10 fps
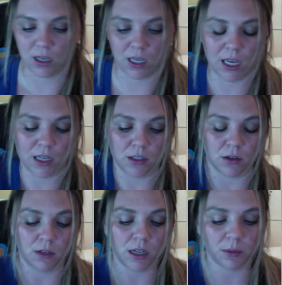It can
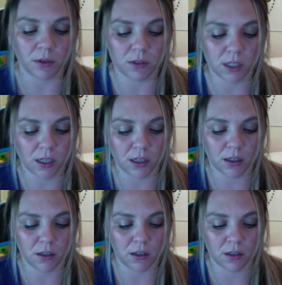donate a proton